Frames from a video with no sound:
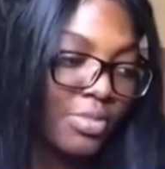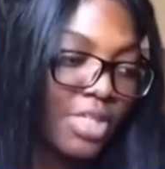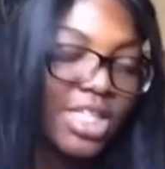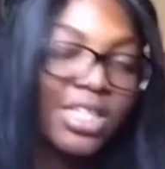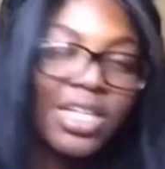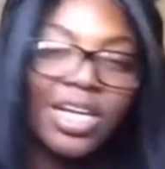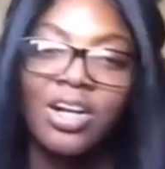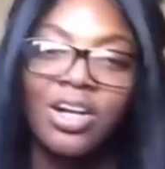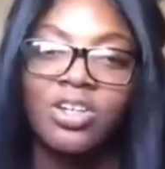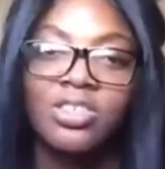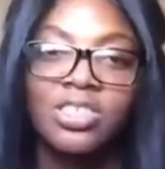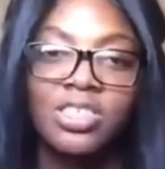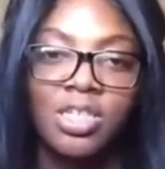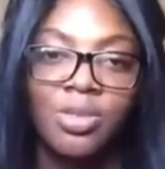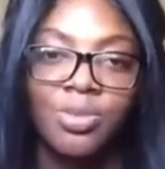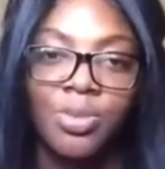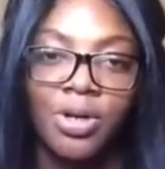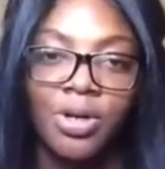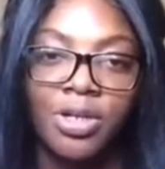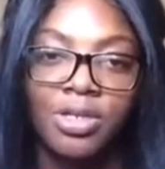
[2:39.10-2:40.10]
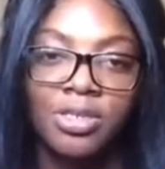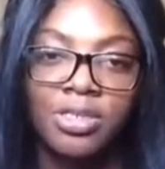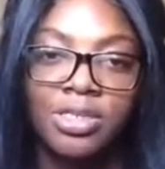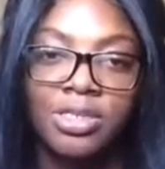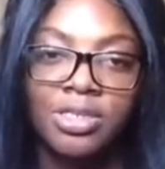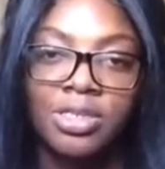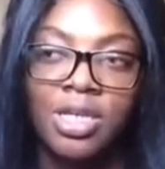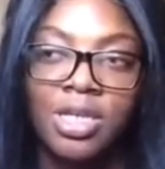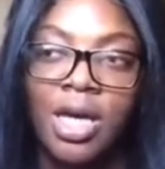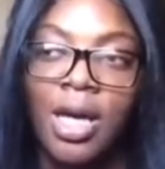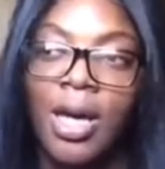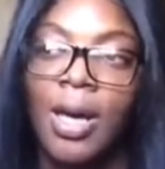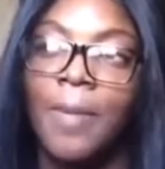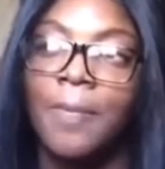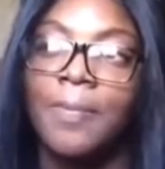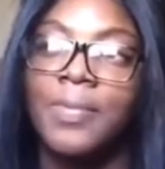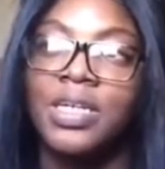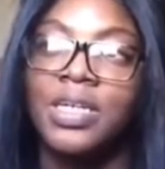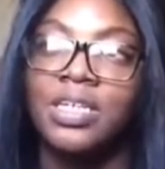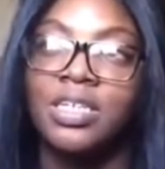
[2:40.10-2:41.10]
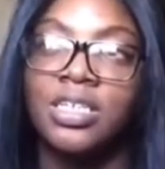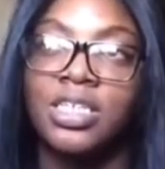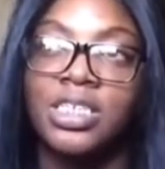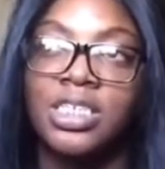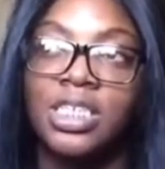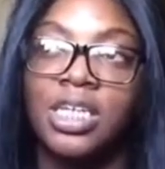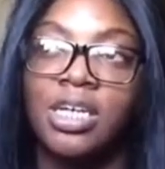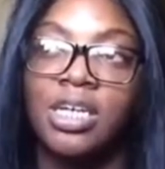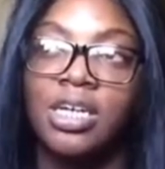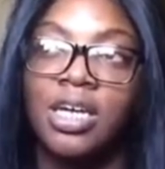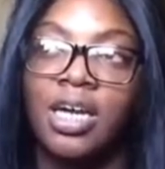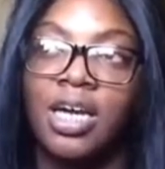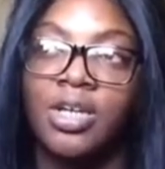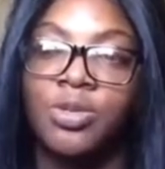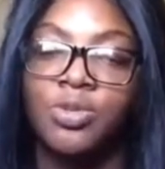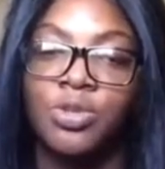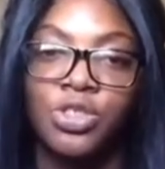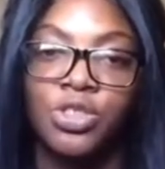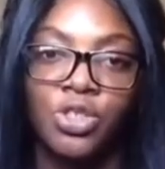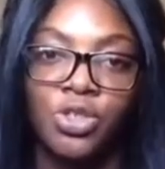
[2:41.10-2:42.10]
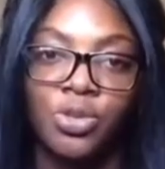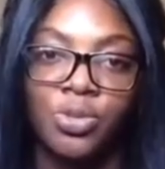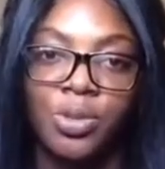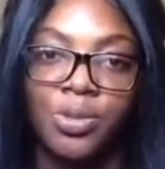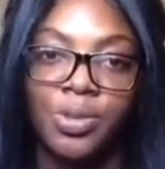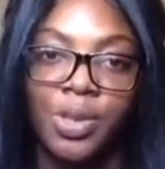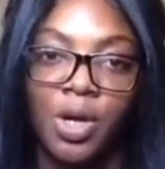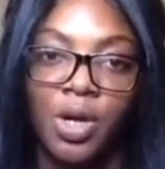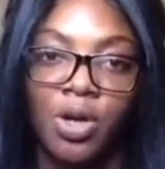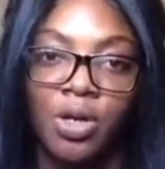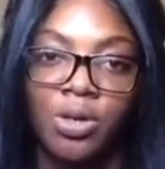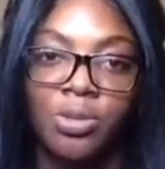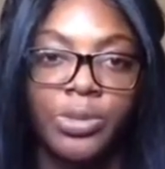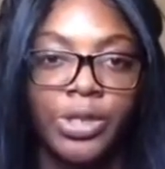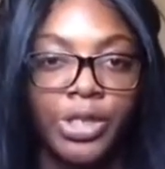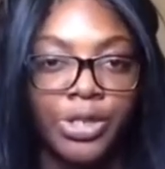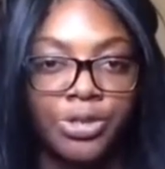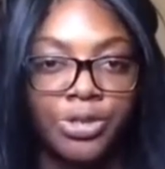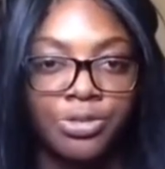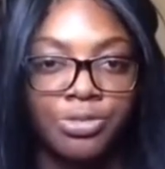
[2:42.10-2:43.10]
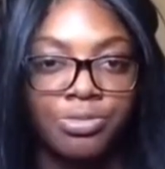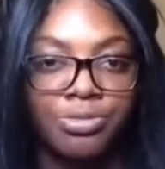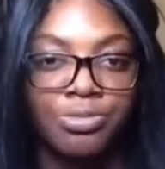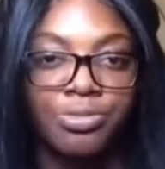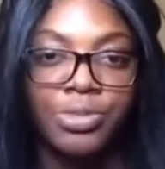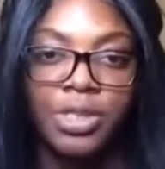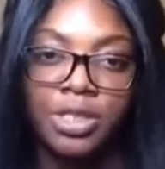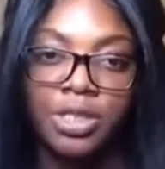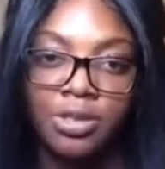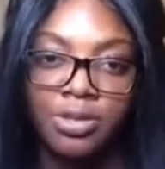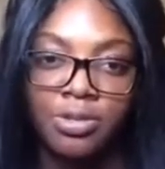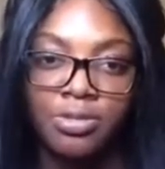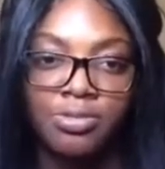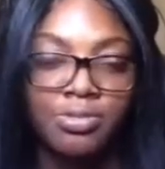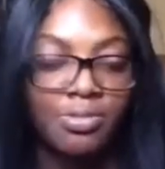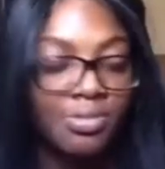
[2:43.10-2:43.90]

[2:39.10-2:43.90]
like I'll say parts because I don't really know the book by heart, but I do, but I don't.